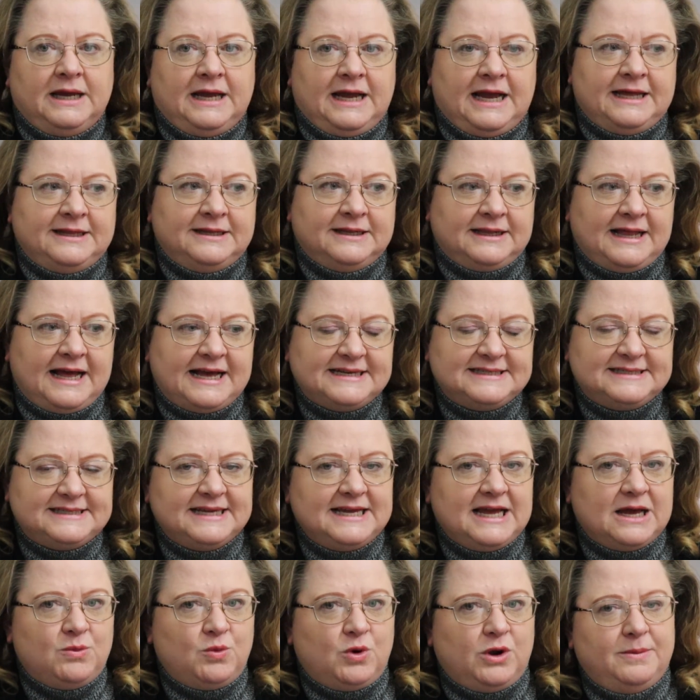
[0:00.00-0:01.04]
And the last
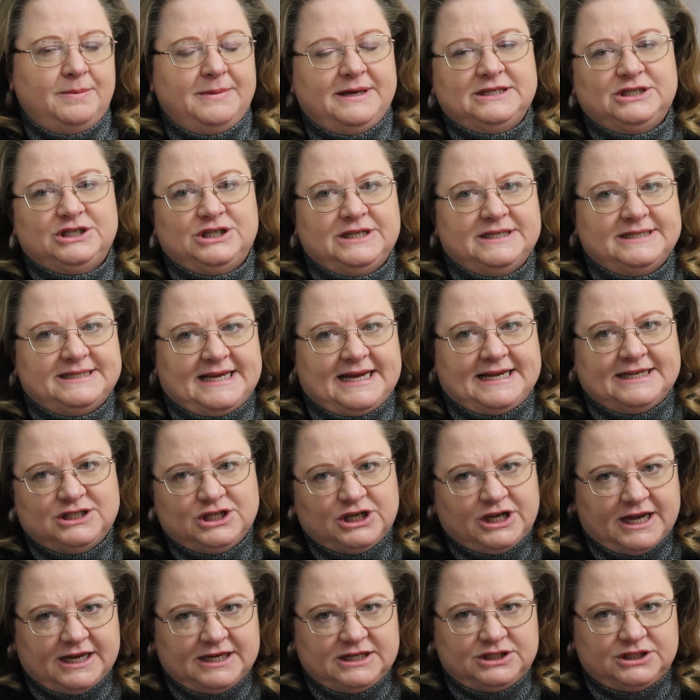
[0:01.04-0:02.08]
thing I want to mention is
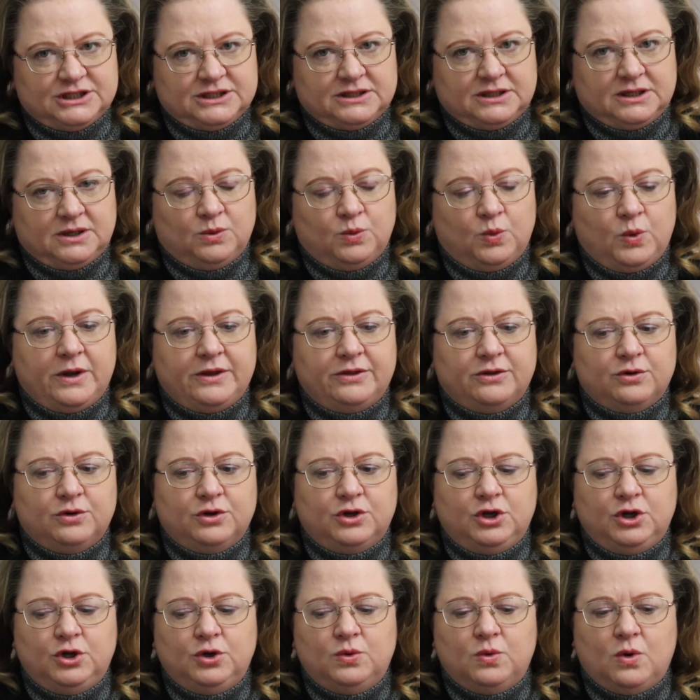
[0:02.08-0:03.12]
education. Whether
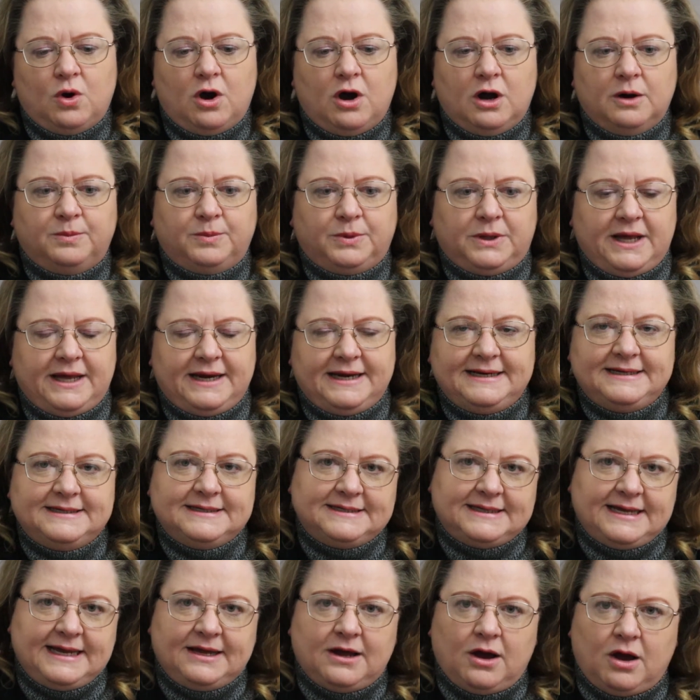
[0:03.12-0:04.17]
you are planning to
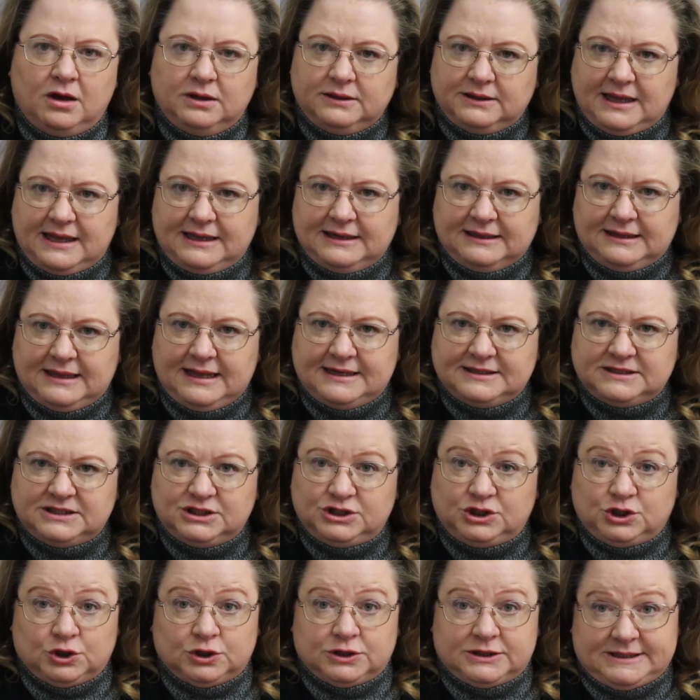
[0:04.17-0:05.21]
take online
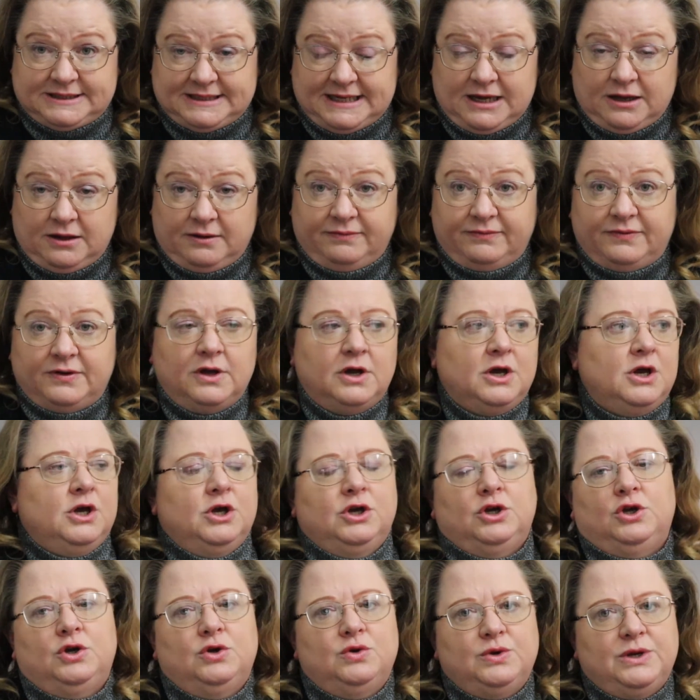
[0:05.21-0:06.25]
classes yourself,
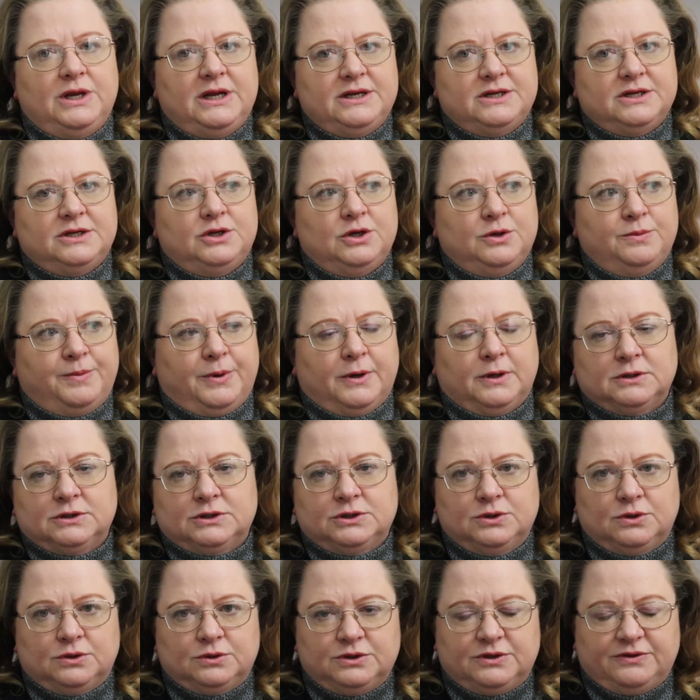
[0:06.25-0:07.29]
you need to do
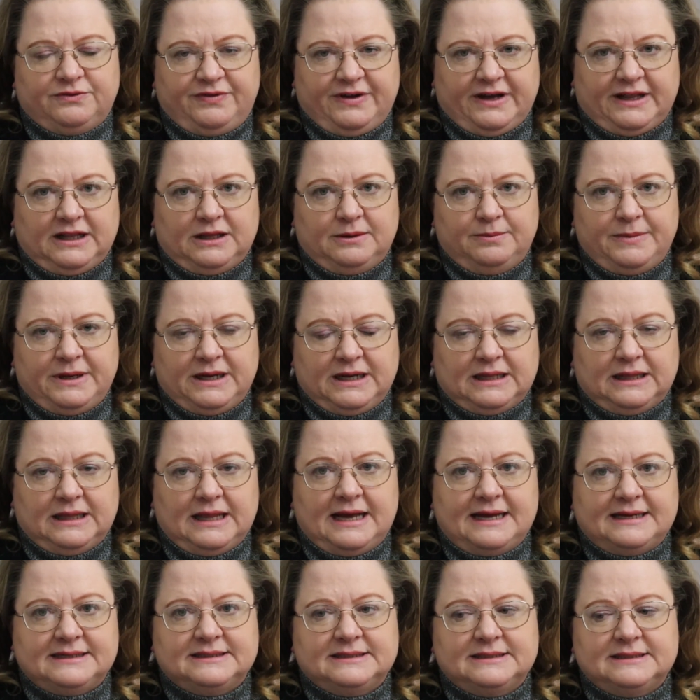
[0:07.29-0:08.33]
personal development
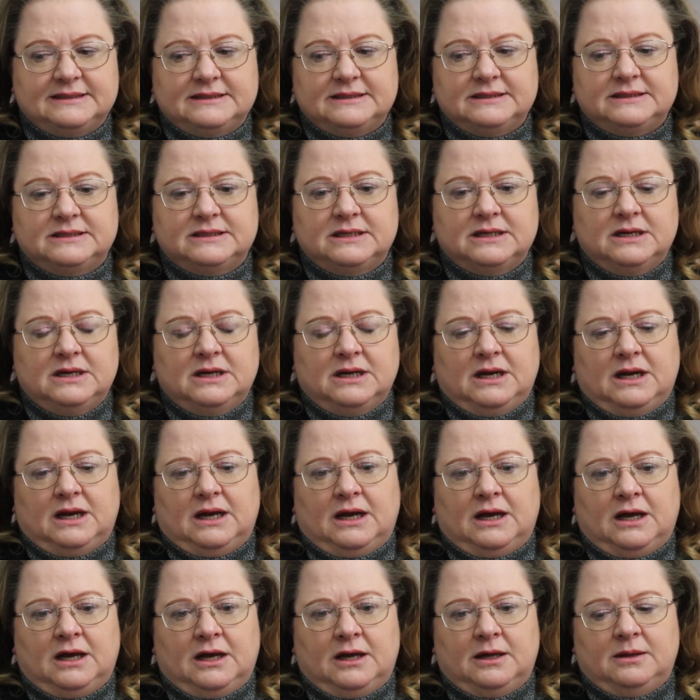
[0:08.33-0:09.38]
classes,
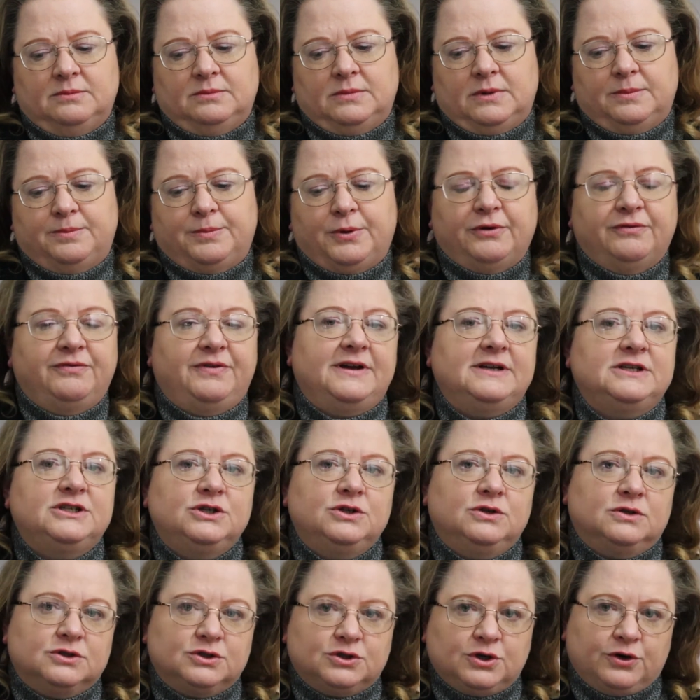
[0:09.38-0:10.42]
um,
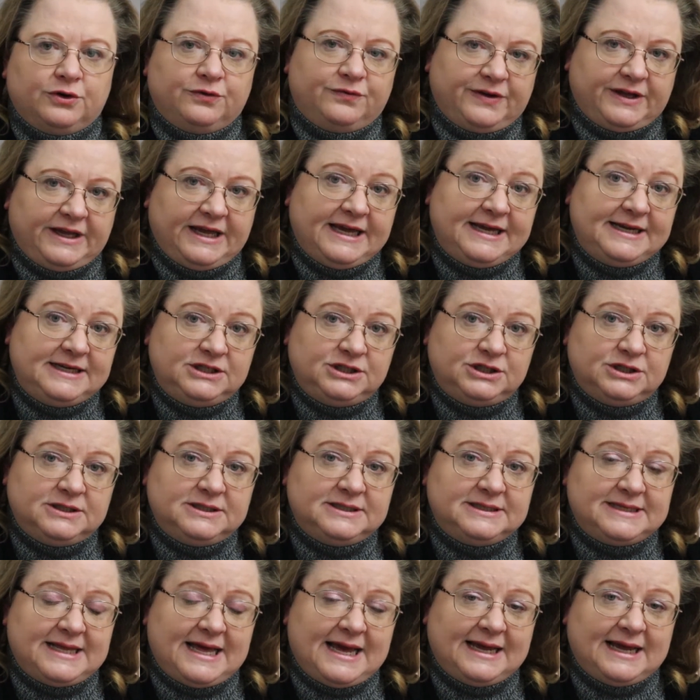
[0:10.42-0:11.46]
professional
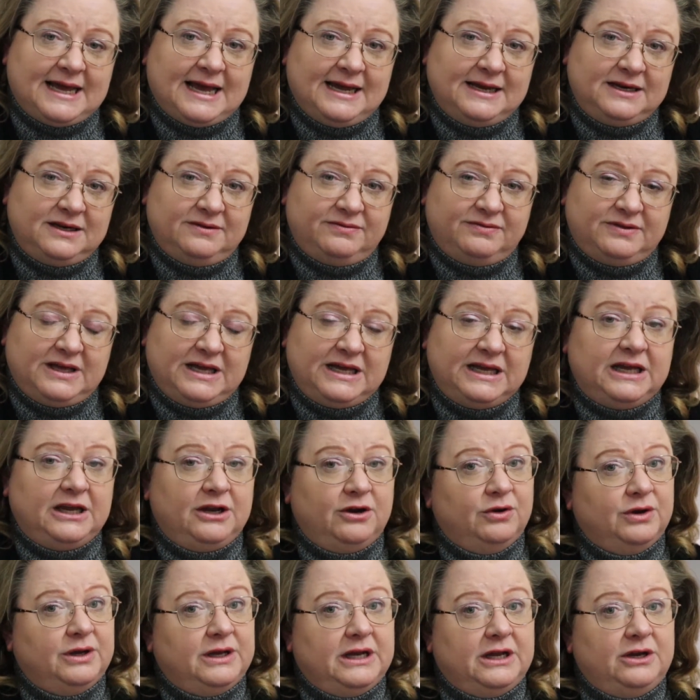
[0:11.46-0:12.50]
certifications, that kind of thing.
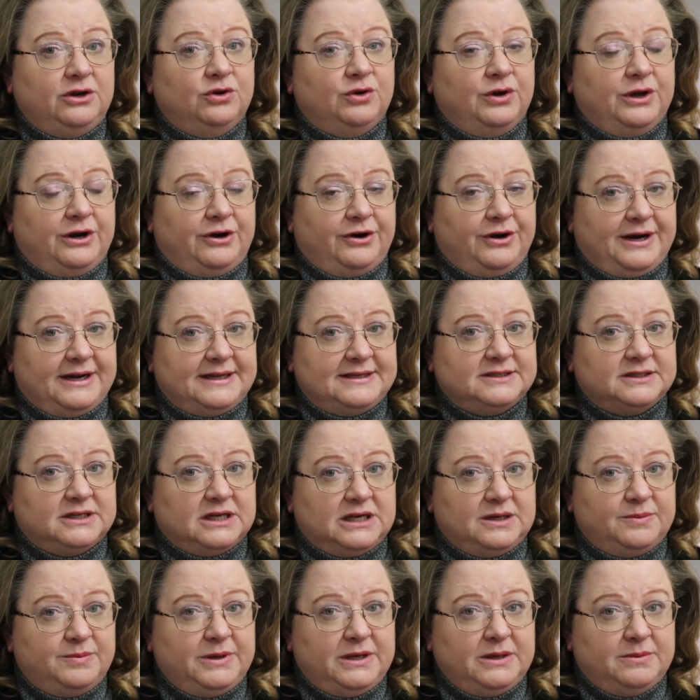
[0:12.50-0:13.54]
Here again, your internet's
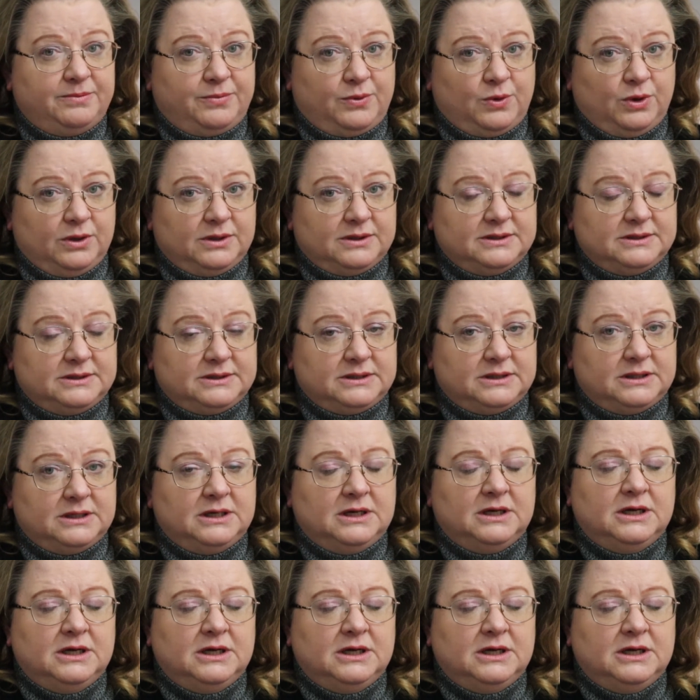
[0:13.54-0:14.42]
going to be important.